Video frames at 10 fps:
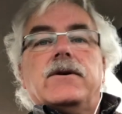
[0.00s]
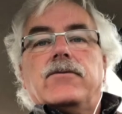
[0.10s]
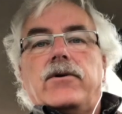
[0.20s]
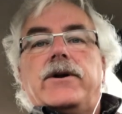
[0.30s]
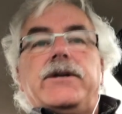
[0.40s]

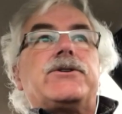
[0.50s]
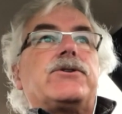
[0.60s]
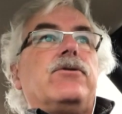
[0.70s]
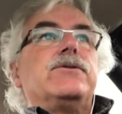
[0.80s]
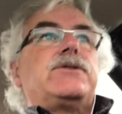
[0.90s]
where he
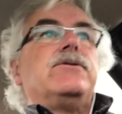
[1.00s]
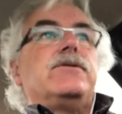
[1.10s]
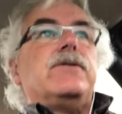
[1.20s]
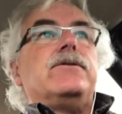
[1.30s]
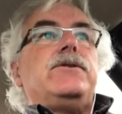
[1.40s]
shows
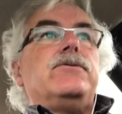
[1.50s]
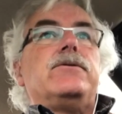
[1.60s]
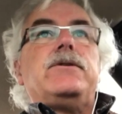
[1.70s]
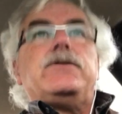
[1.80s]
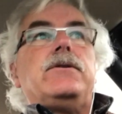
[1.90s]

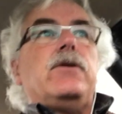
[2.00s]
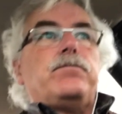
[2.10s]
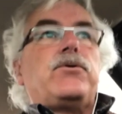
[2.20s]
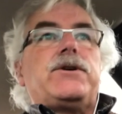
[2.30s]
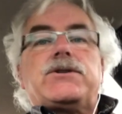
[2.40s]
you'll
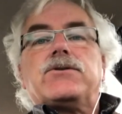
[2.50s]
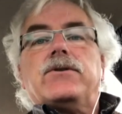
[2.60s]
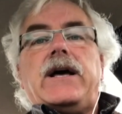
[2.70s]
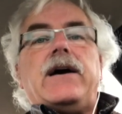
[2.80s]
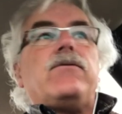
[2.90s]
pretty
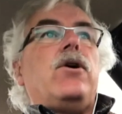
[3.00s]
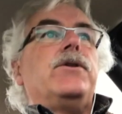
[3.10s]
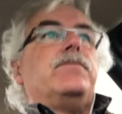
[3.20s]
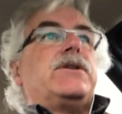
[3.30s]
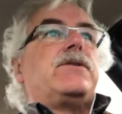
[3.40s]
soon have all
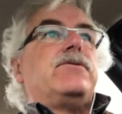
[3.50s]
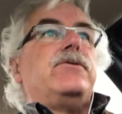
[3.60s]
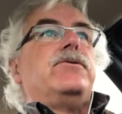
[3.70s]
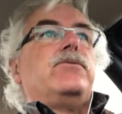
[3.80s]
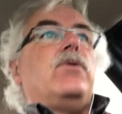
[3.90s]
the
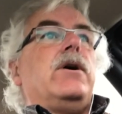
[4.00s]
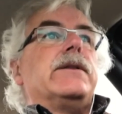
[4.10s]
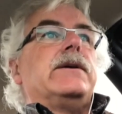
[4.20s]
material you want.